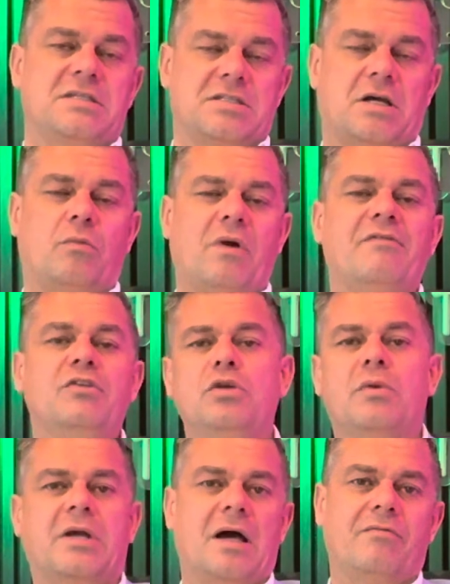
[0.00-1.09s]
it's our revenue
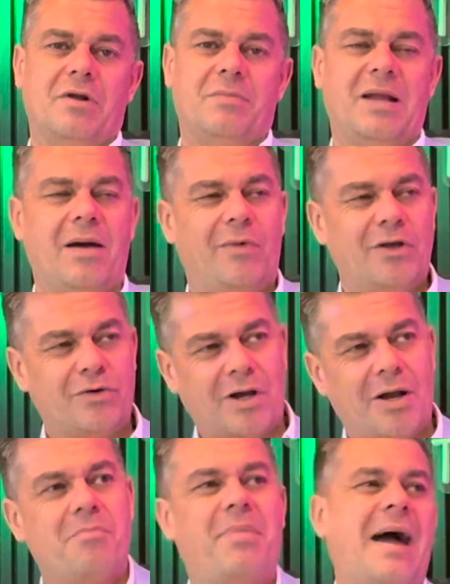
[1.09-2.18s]
recovery plan, where you're
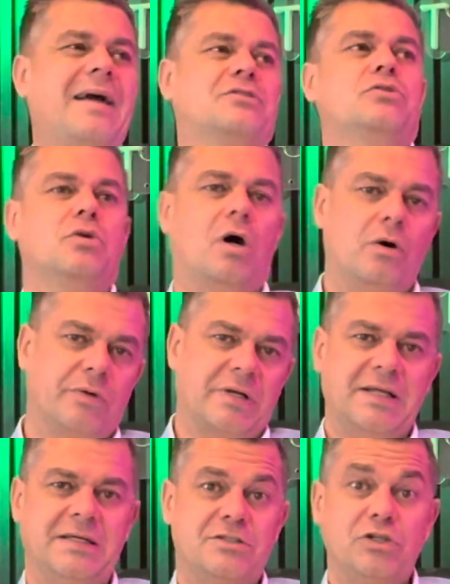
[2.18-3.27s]
going back to your old
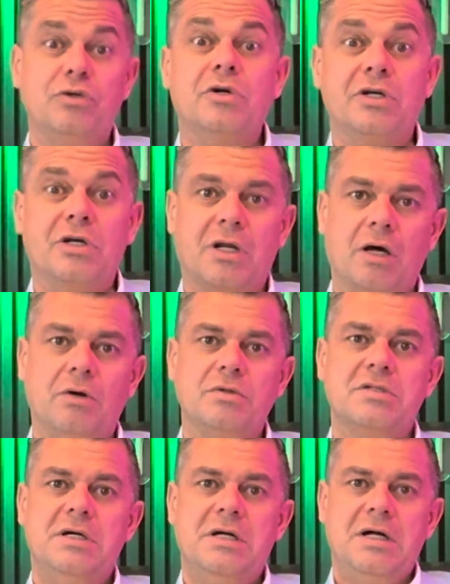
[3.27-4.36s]
leads that you couldn't close.